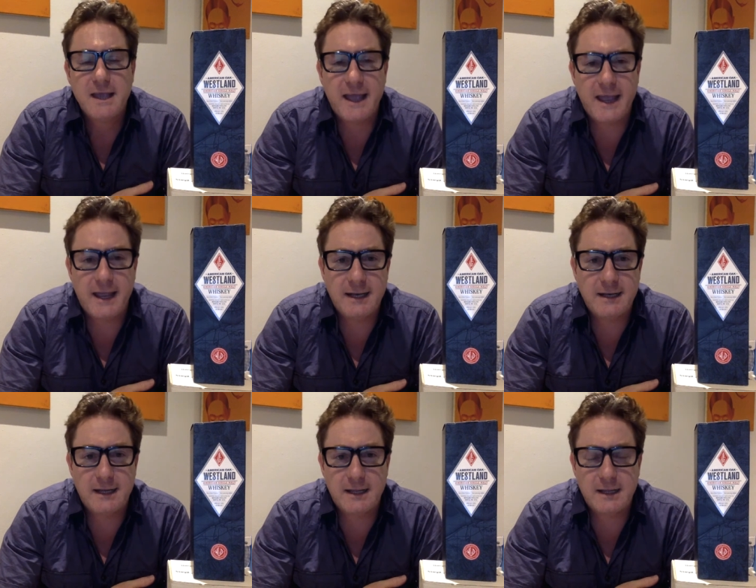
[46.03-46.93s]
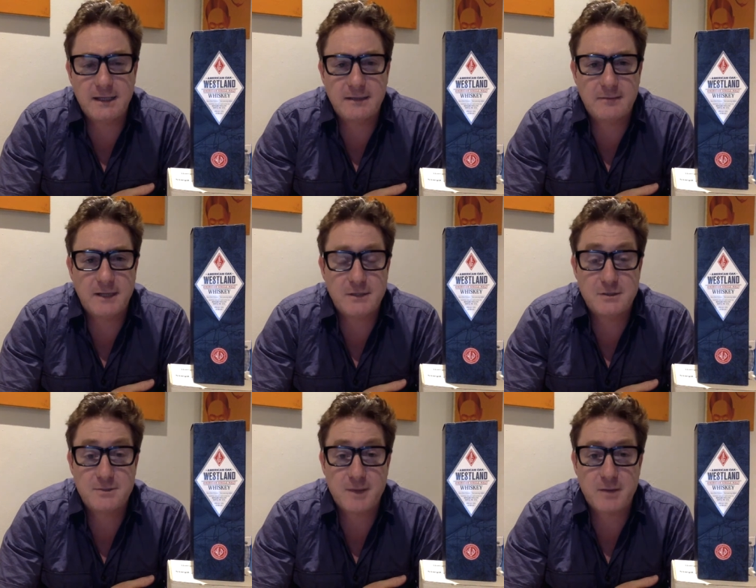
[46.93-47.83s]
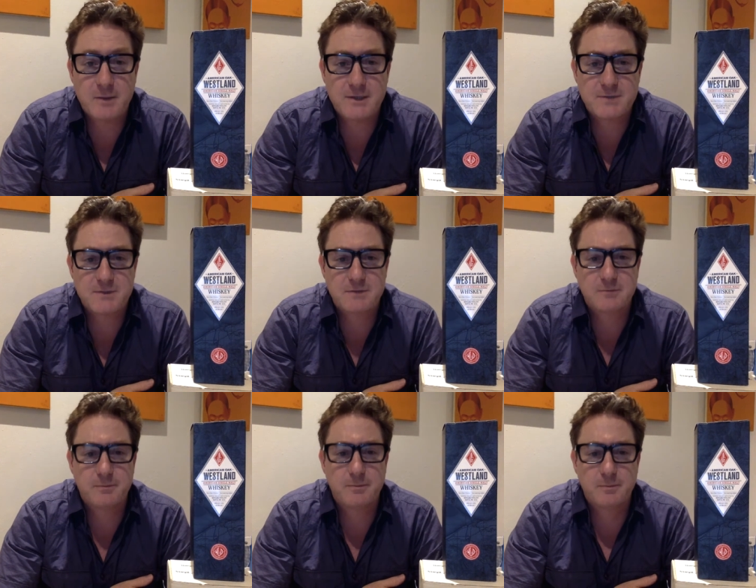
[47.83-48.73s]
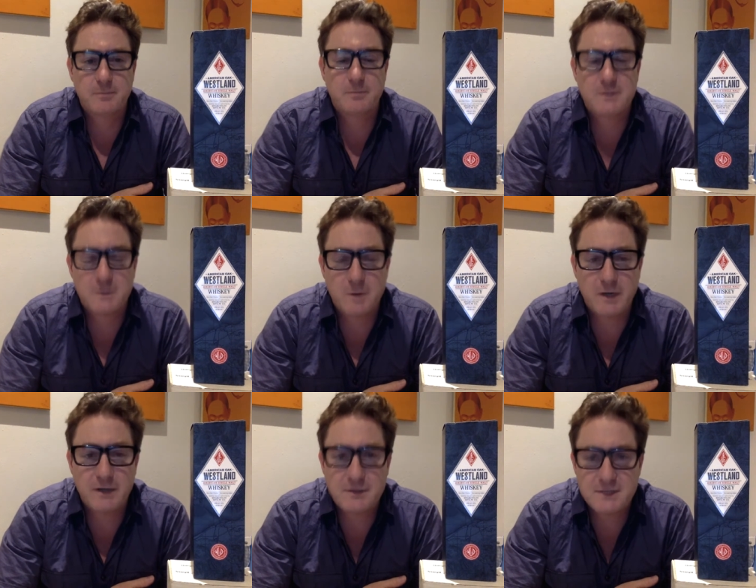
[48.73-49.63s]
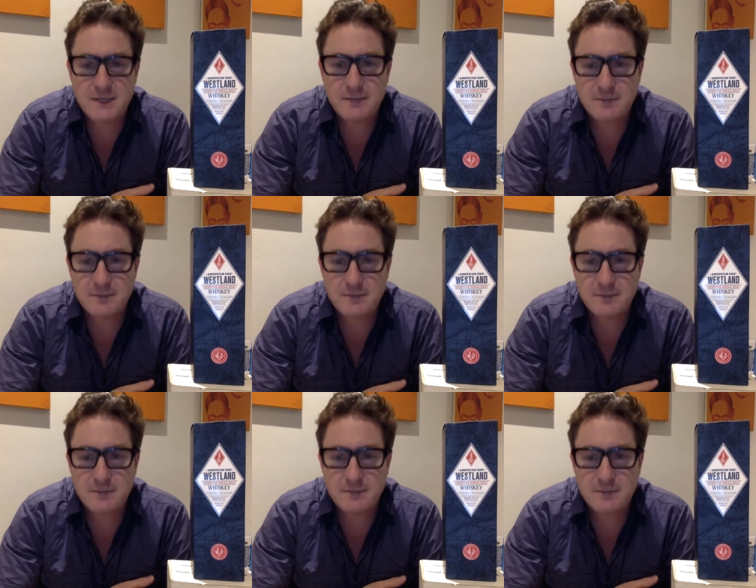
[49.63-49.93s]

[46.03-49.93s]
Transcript: and they do some other ones which are quite interesting.